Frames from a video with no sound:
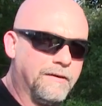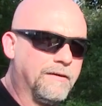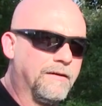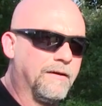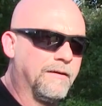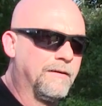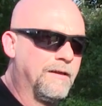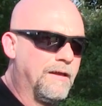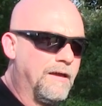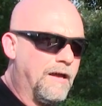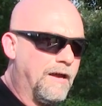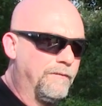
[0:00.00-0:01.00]
And
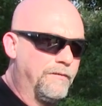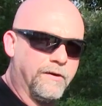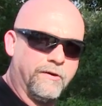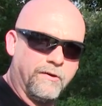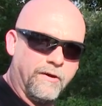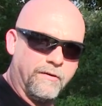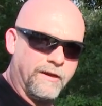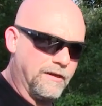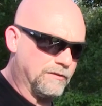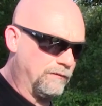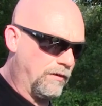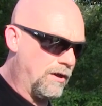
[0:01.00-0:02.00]
I figure in our
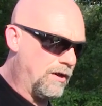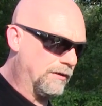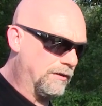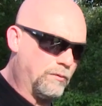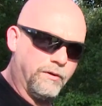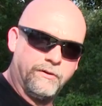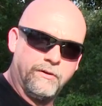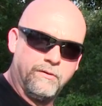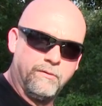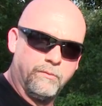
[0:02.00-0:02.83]
next vlog that we do,